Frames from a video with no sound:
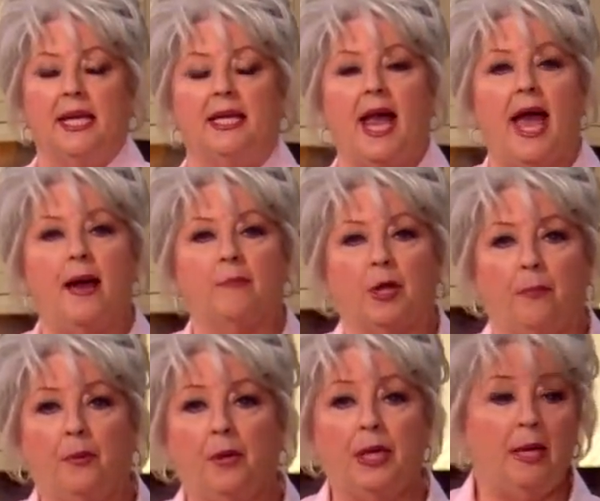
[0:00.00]
Now I'm gonna
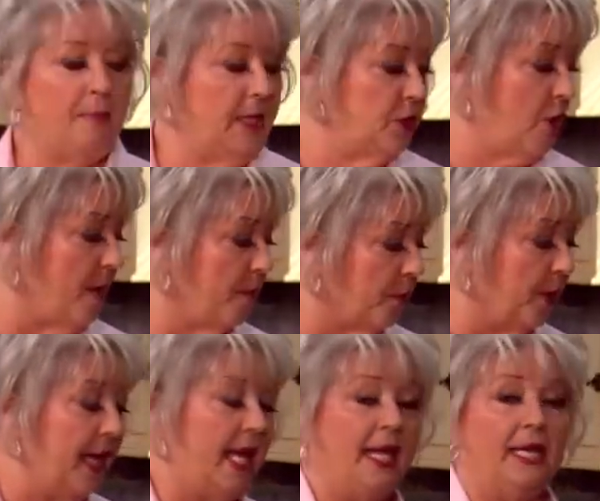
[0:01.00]
put him into our
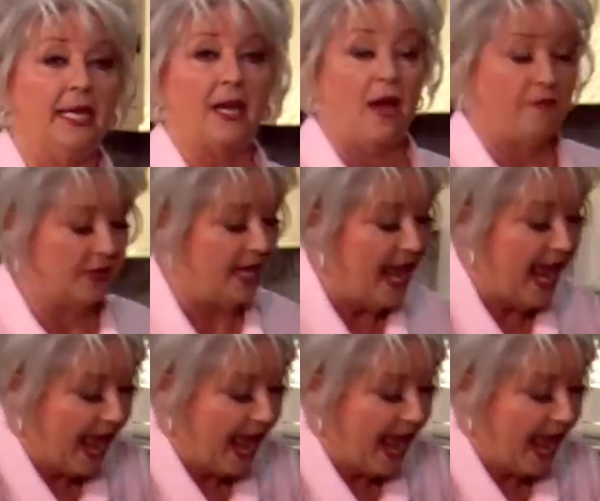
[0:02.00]
preheated oven